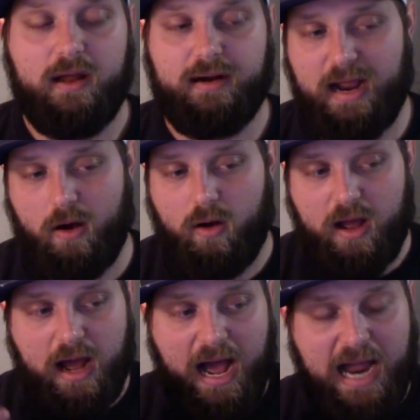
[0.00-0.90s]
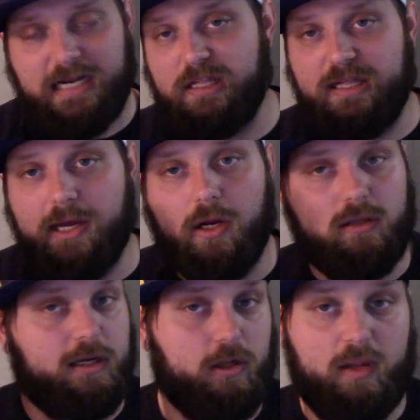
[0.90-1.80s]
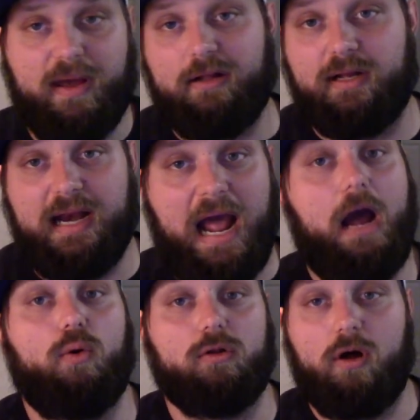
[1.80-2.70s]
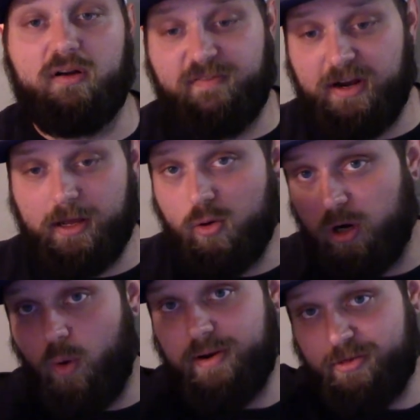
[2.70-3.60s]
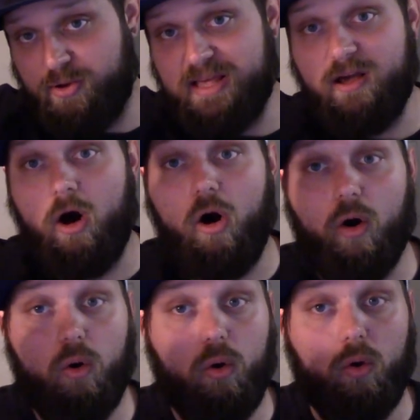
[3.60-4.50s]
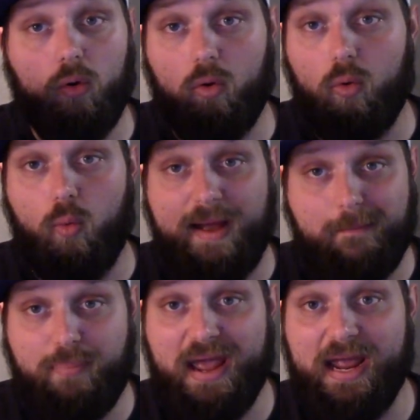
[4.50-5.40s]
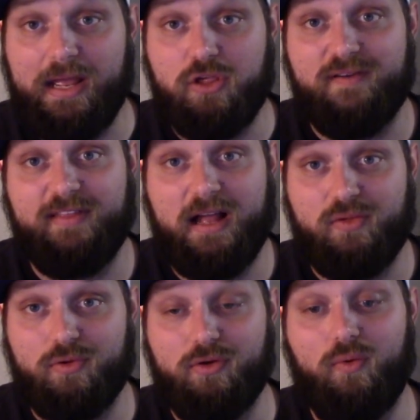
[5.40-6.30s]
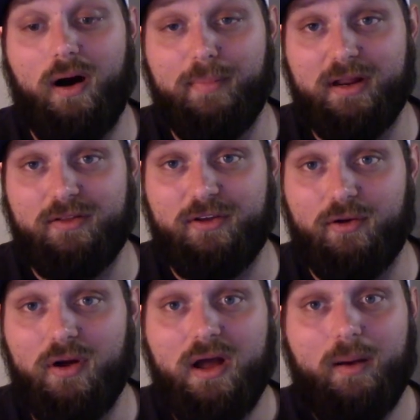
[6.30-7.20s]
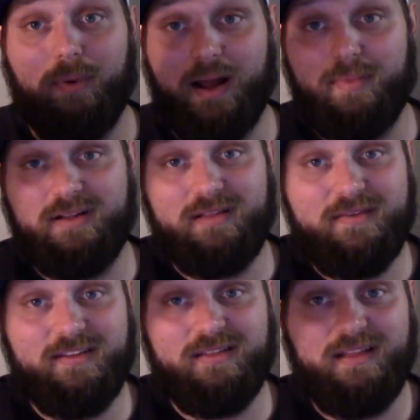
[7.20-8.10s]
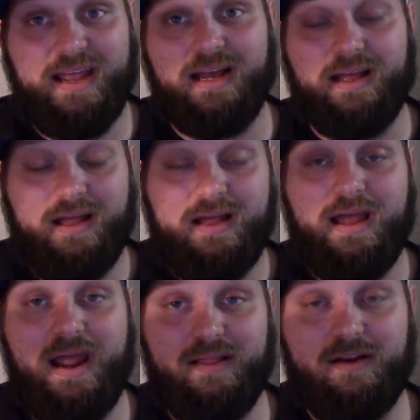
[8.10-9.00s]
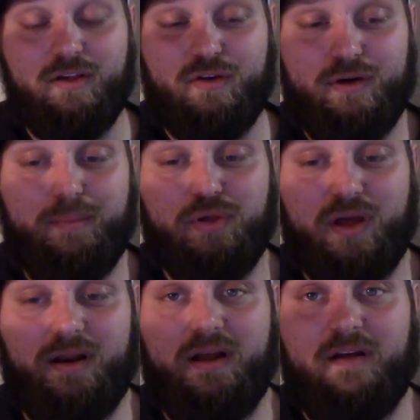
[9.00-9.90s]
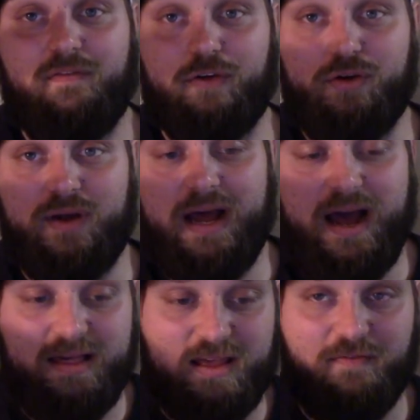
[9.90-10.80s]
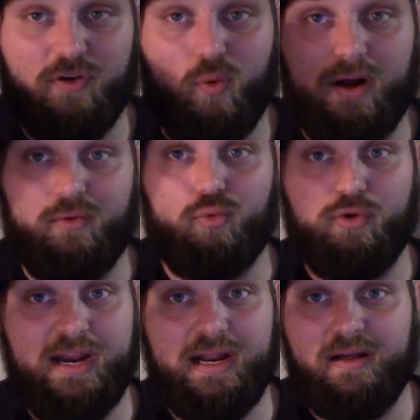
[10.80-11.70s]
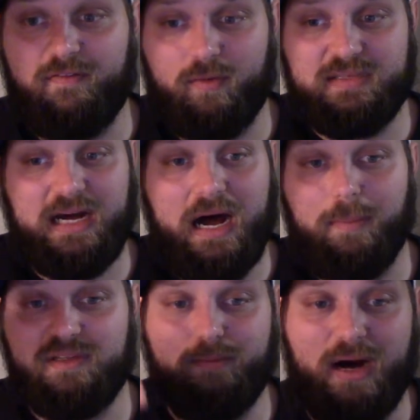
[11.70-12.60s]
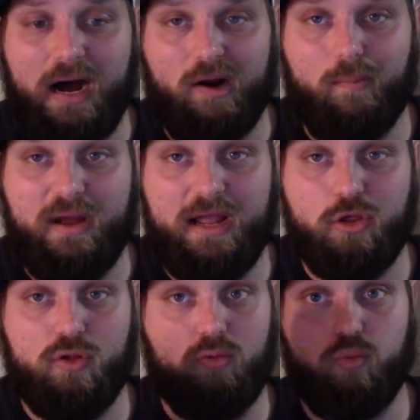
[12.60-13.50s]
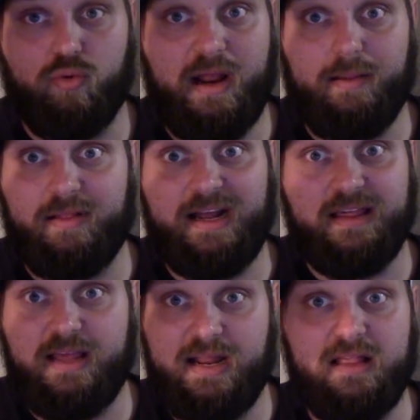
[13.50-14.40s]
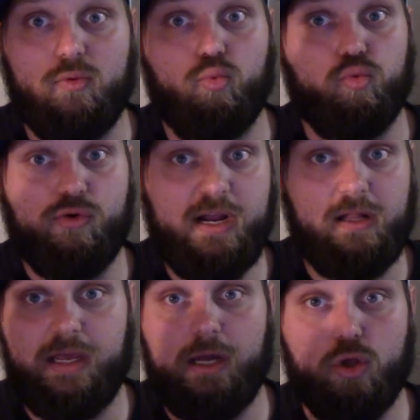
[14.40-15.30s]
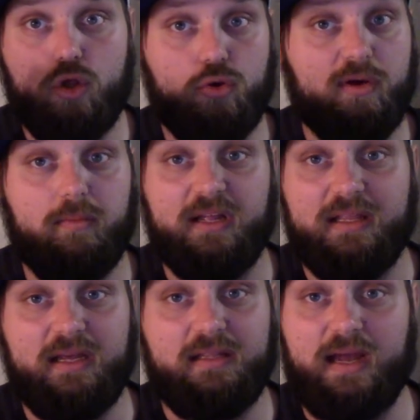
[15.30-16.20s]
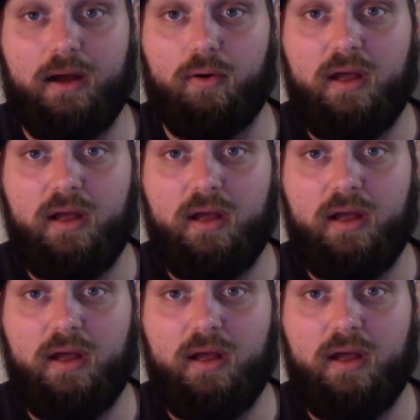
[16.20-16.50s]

Now, I could sit here and literally make like an hour long video going through his whole web page if that's what you'd want me to do, but I'm gonna leave a link in the description for you guys if you want to read it from top to bottom and just and like I said it's really extremely detailed